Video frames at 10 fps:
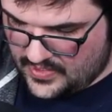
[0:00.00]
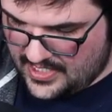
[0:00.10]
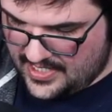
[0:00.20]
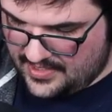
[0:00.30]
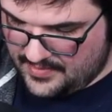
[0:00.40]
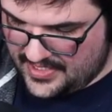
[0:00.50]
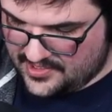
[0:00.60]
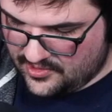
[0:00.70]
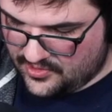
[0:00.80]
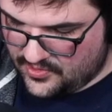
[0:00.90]
And it makes
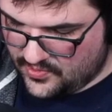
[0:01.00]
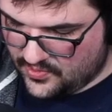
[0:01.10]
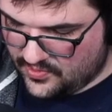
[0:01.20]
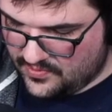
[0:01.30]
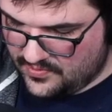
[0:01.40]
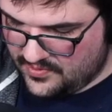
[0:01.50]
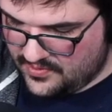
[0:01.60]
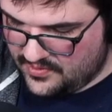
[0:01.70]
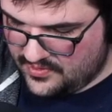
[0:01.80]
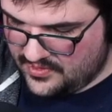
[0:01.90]
it look cool.
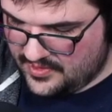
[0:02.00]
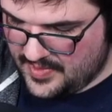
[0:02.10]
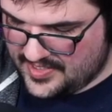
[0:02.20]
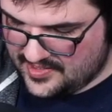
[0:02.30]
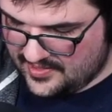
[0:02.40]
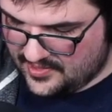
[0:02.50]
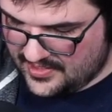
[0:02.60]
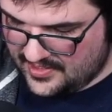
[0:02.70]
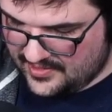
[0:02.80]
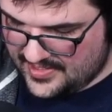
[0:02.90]
It makes it look a
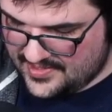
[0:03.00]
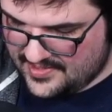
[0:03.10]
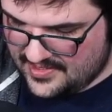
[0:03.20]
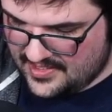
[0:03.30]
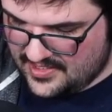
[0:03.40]
little less